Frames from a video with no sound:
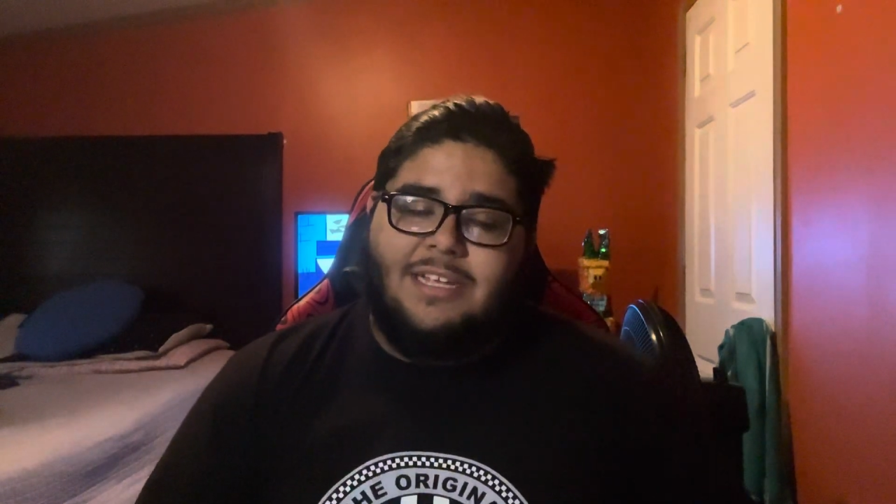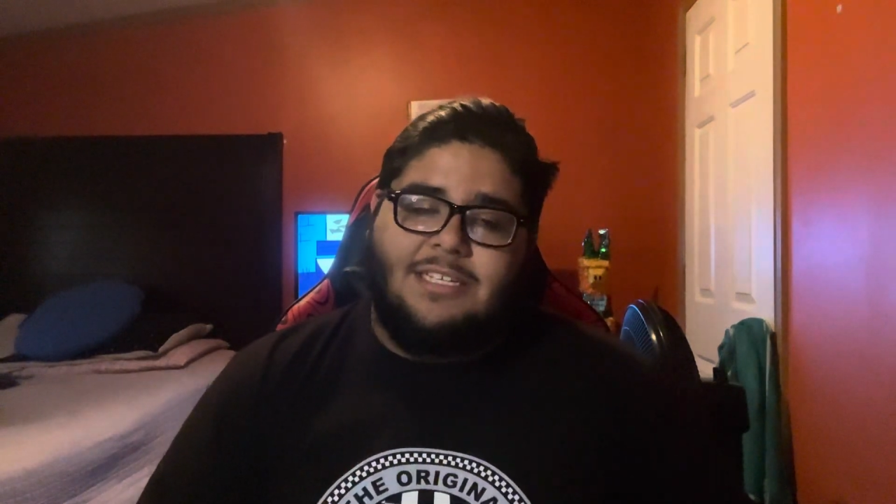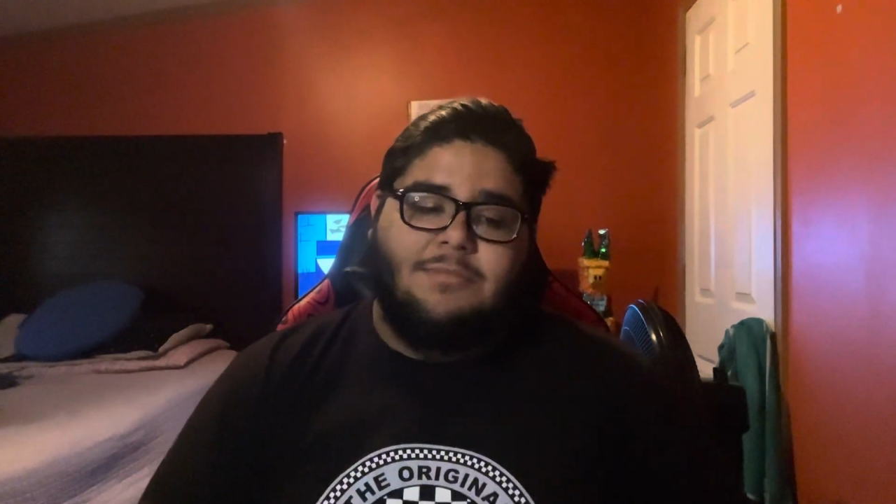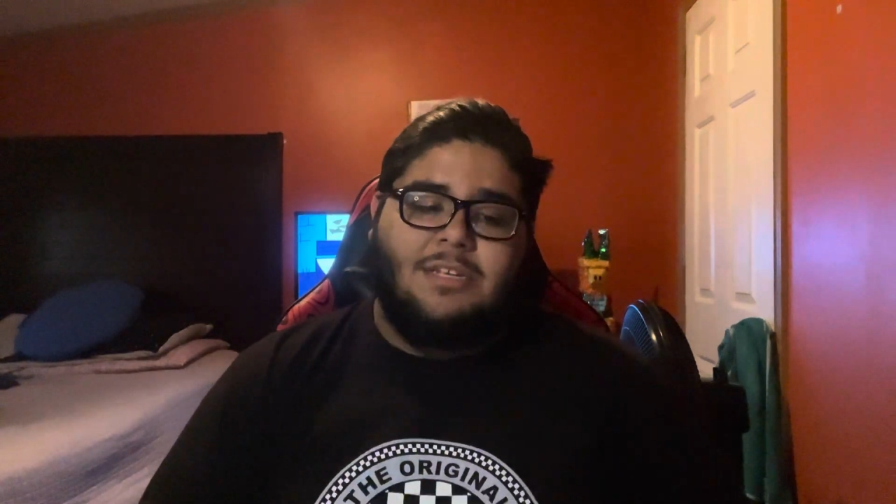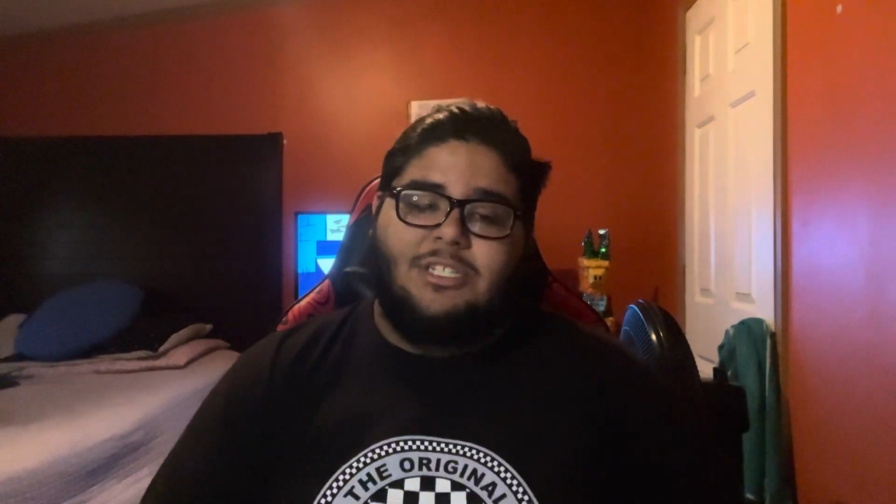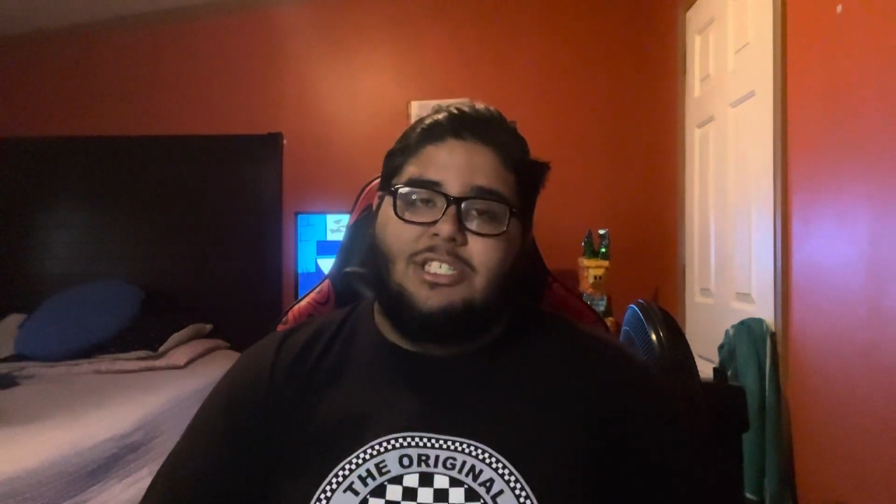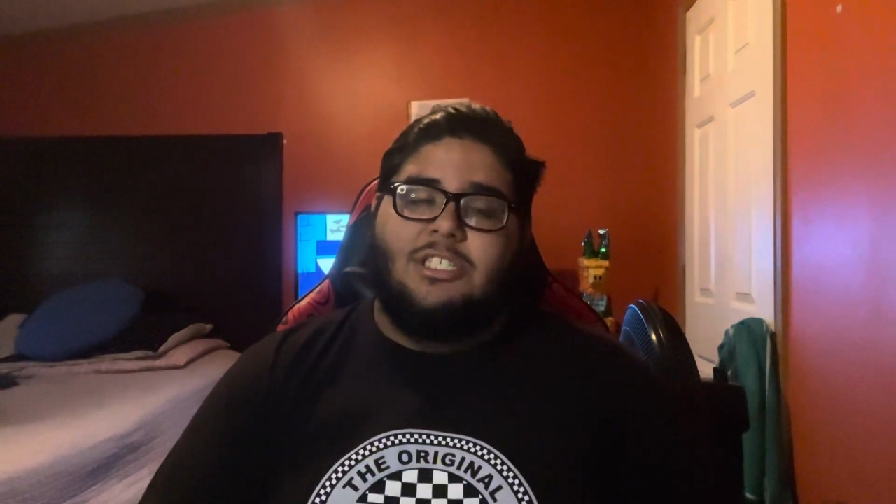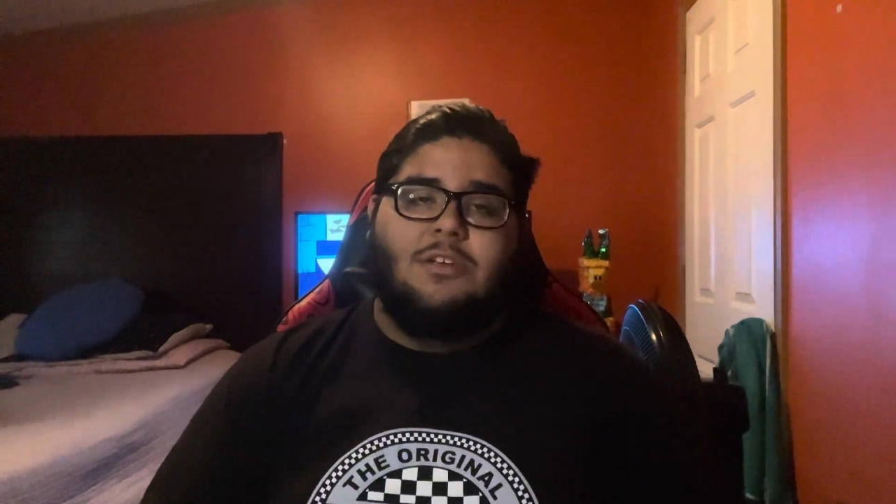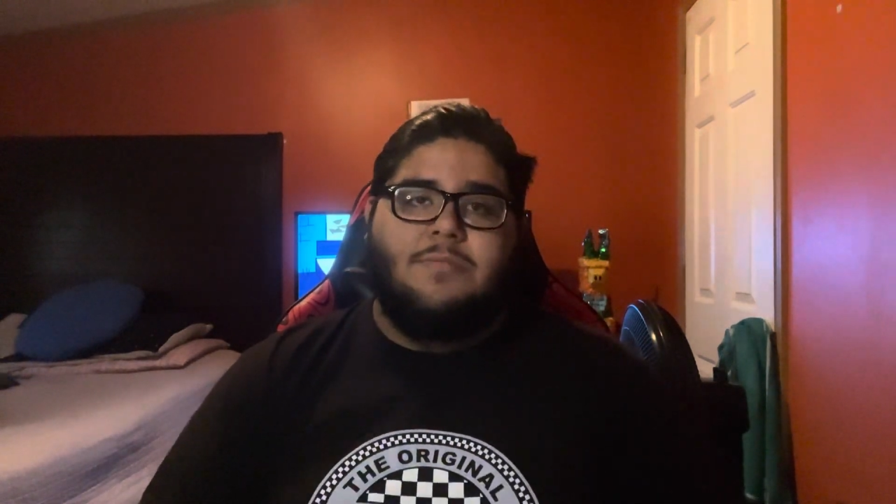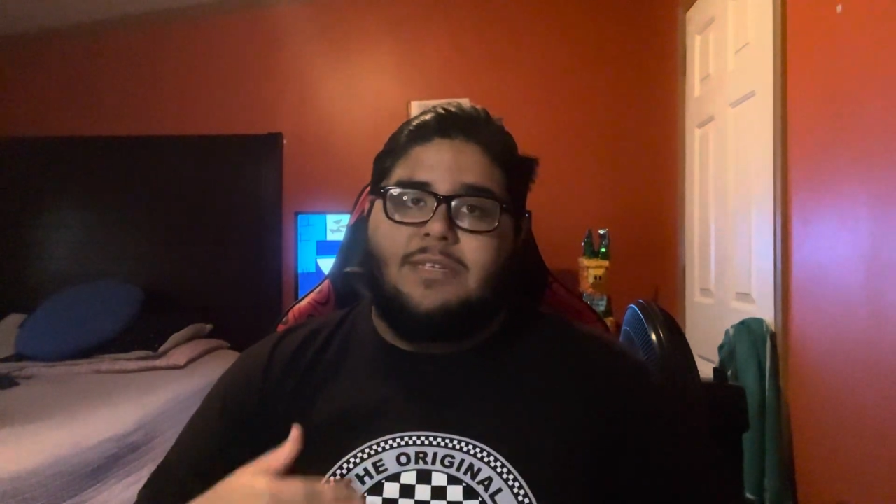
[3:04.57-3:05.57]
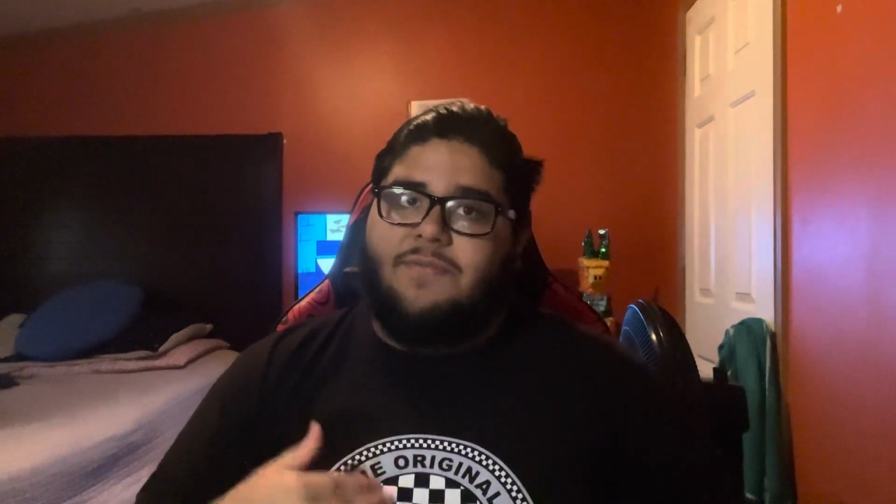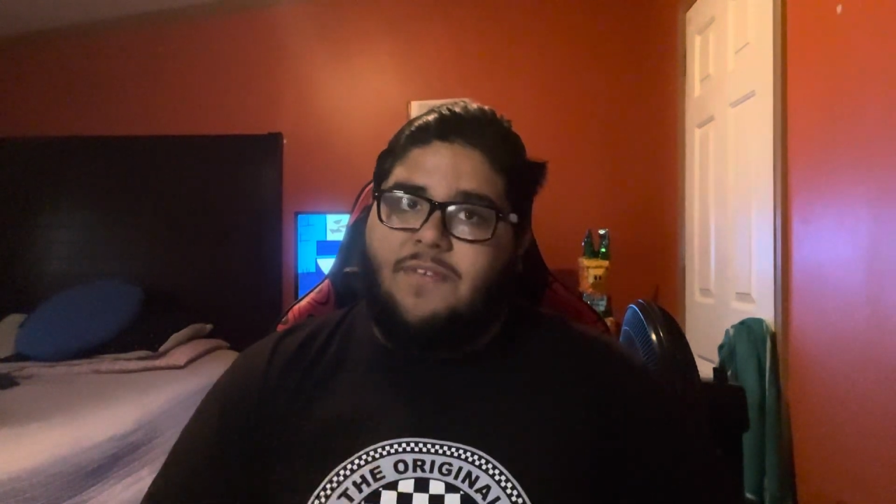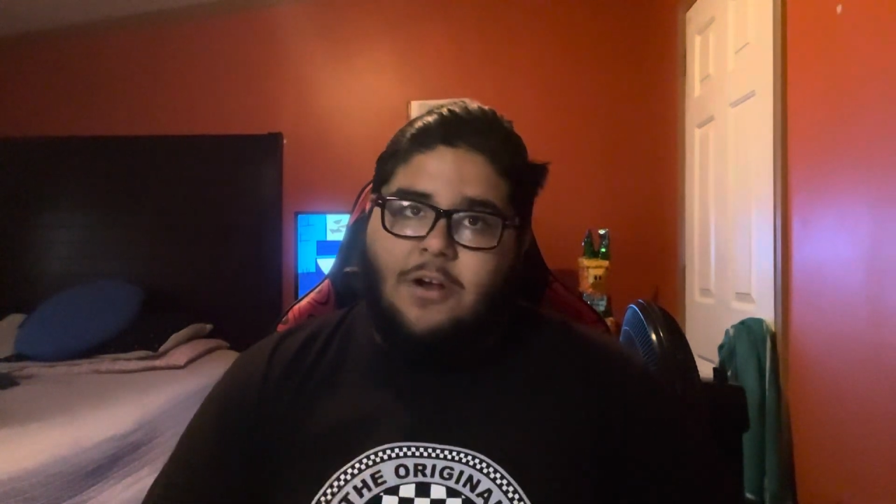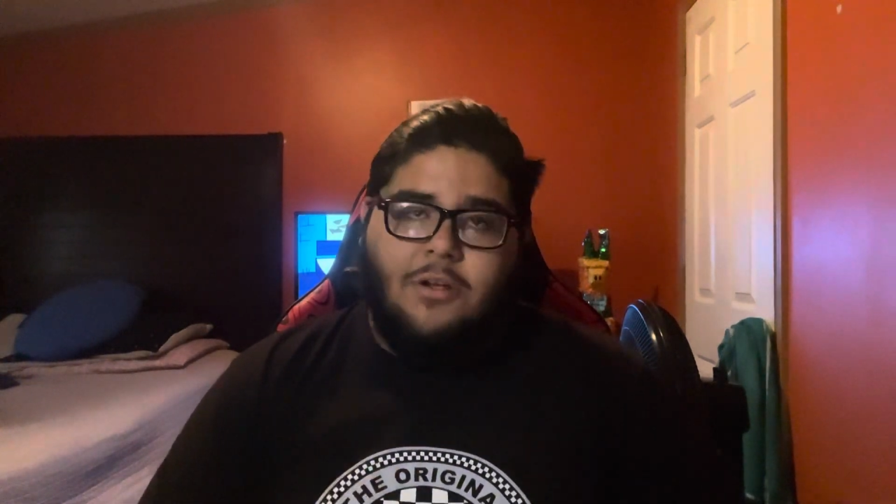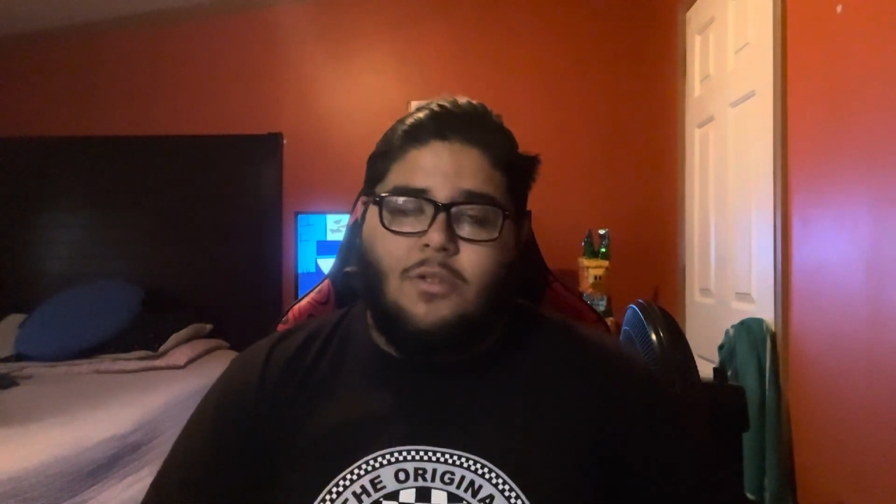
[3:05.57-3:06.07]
it seems like she's going to be very